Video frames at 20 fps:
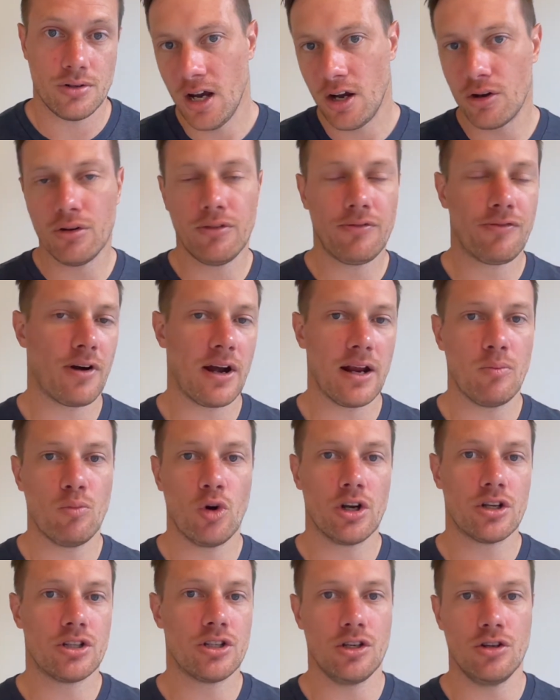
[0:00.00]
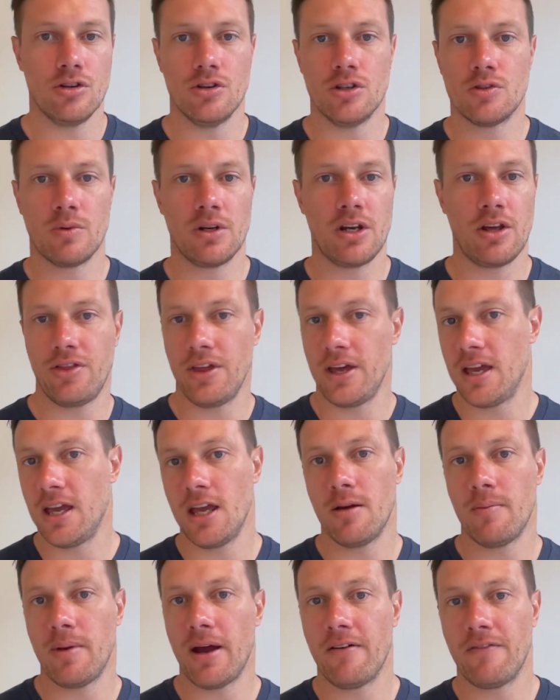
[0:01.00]
A good framework to use when you're
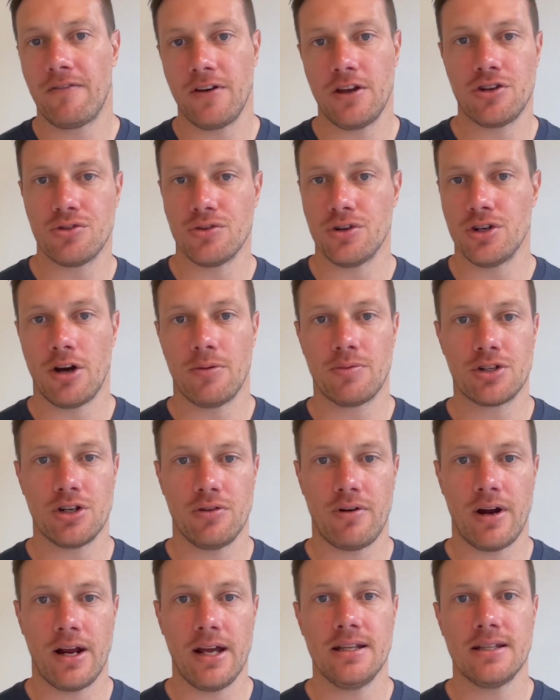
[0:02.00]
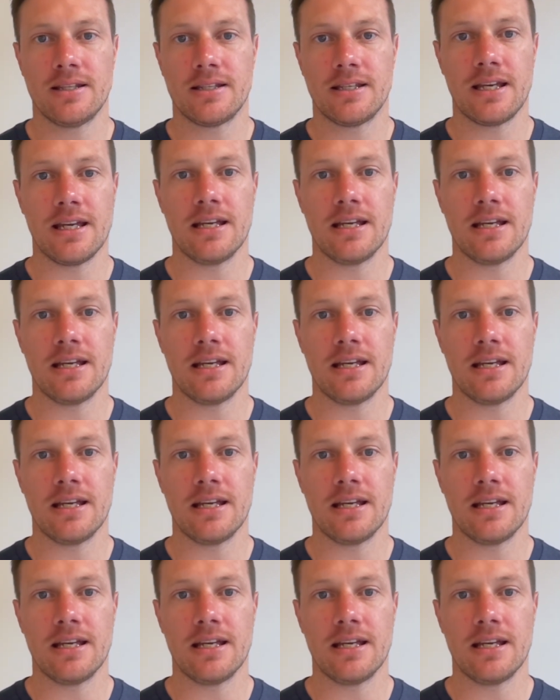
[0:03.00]
thinking about feature adoption rates